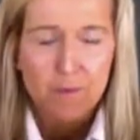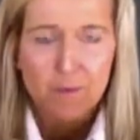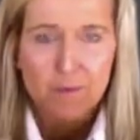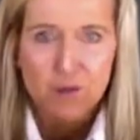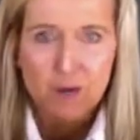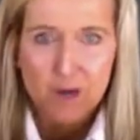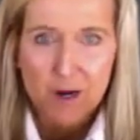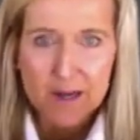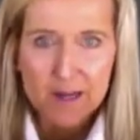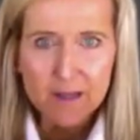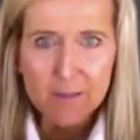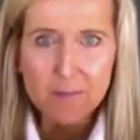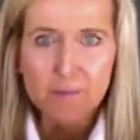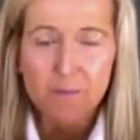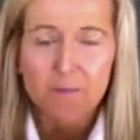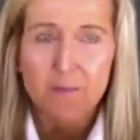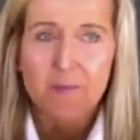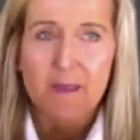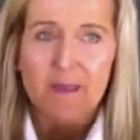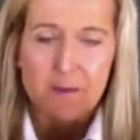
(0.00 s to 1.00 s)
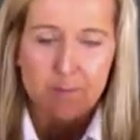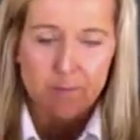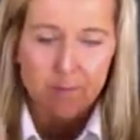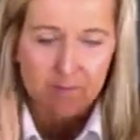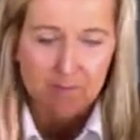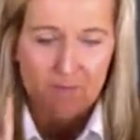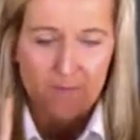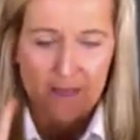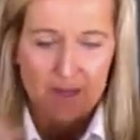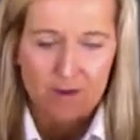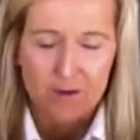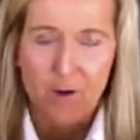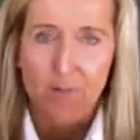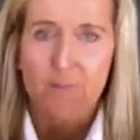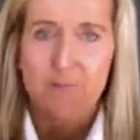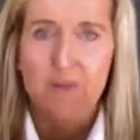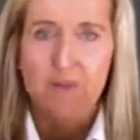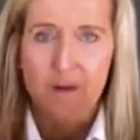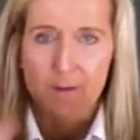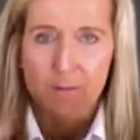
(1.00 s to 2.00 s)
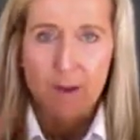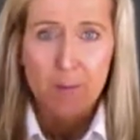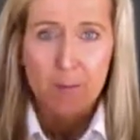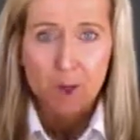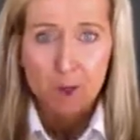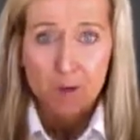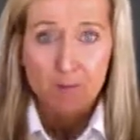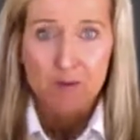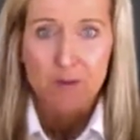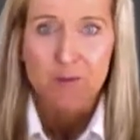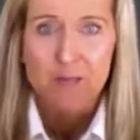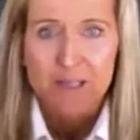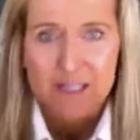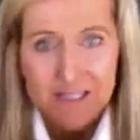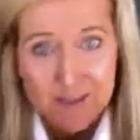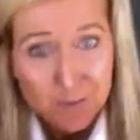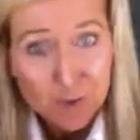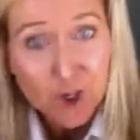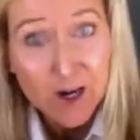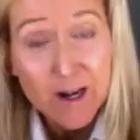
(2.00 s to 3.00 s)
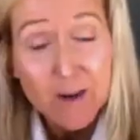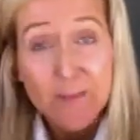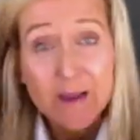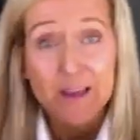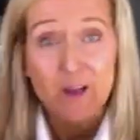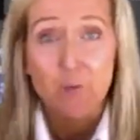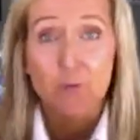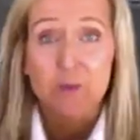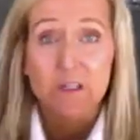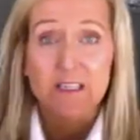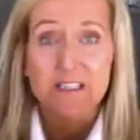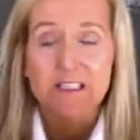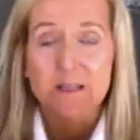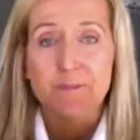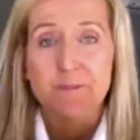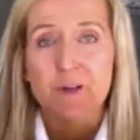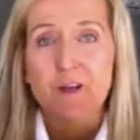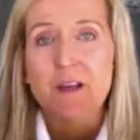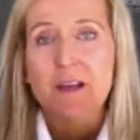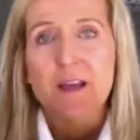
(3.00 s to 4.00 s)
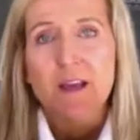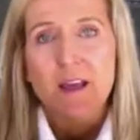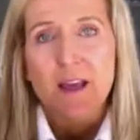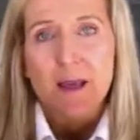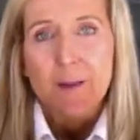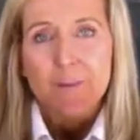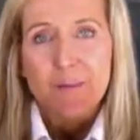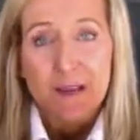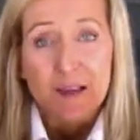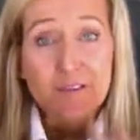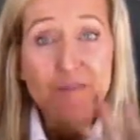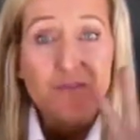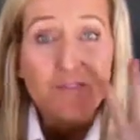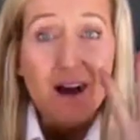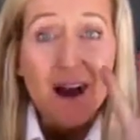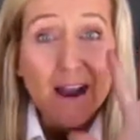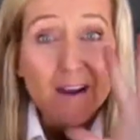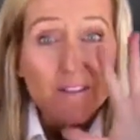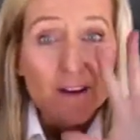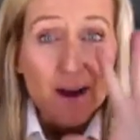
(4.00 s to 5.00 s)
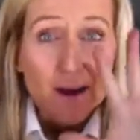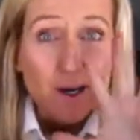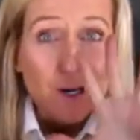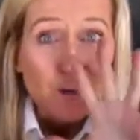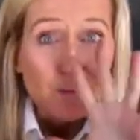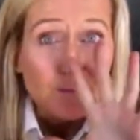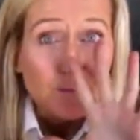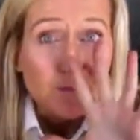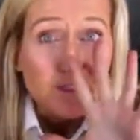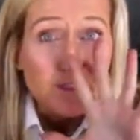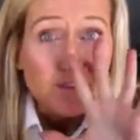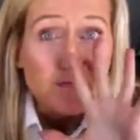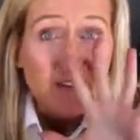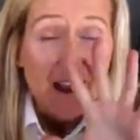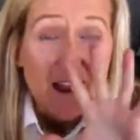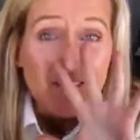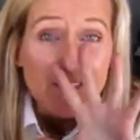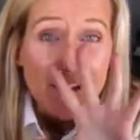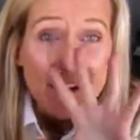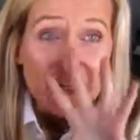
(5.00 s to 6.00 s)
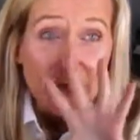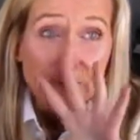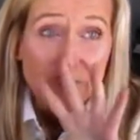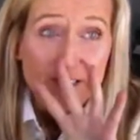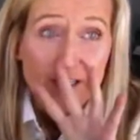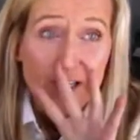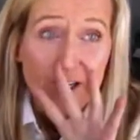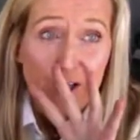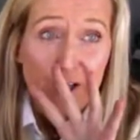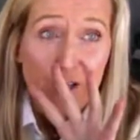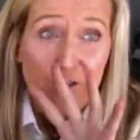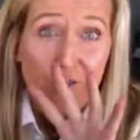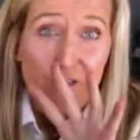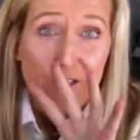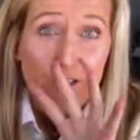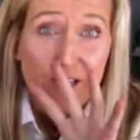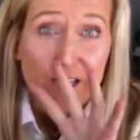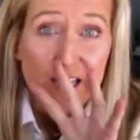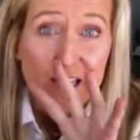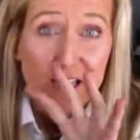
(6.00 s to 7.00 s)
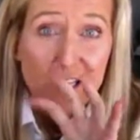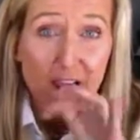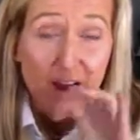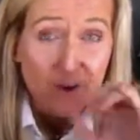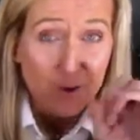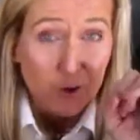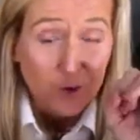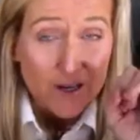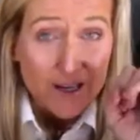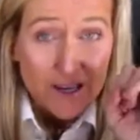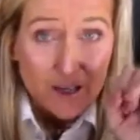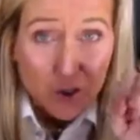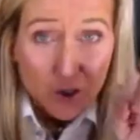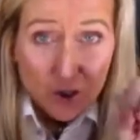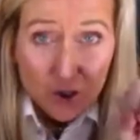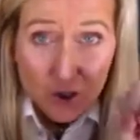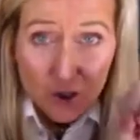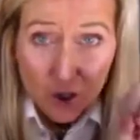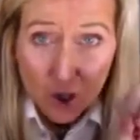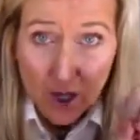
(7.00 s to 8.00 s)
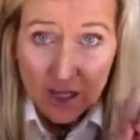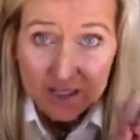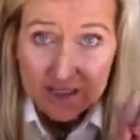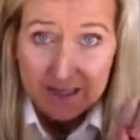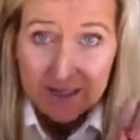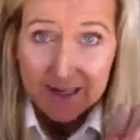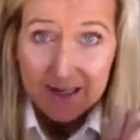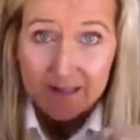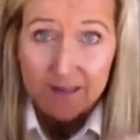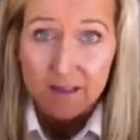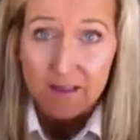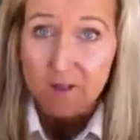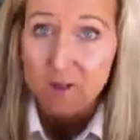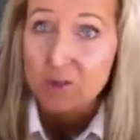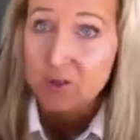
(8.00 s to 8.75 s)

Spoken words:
try to, I don't know, I'm all over the place. I'm trying to make it really simple. Pick 5 items that are either in your closet. You